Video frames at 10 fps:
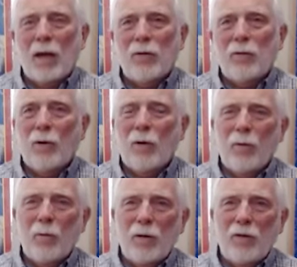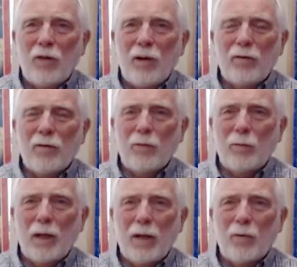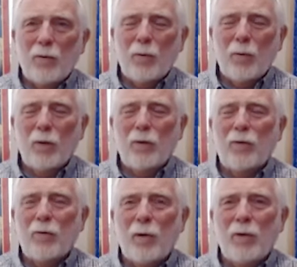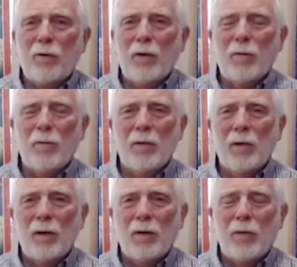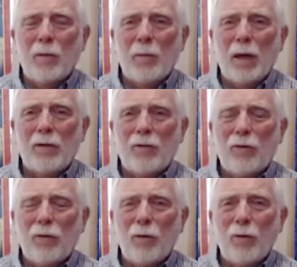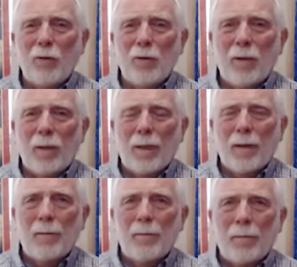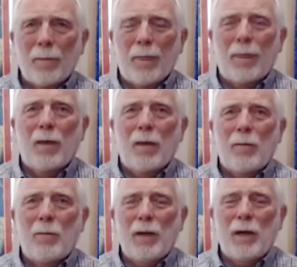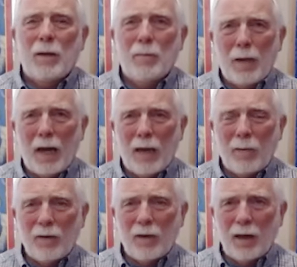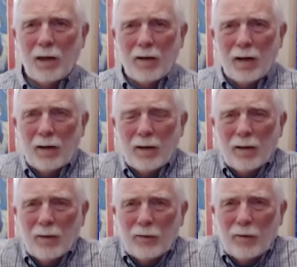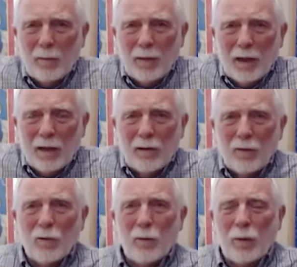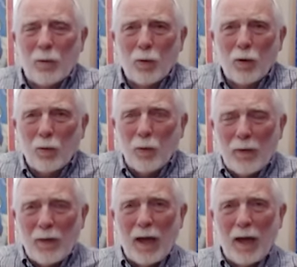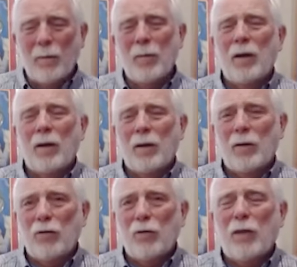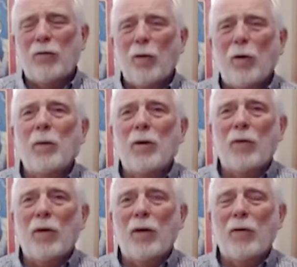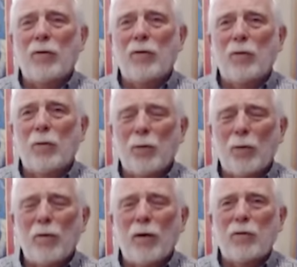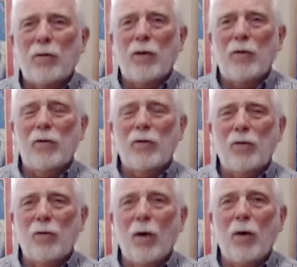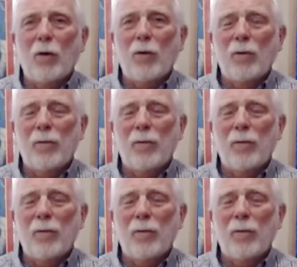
so when Jesus speaks words of wisdom they're meant to be imbibed and then assimilated or we work with them to transform ourselves and to improve ourselves and to grow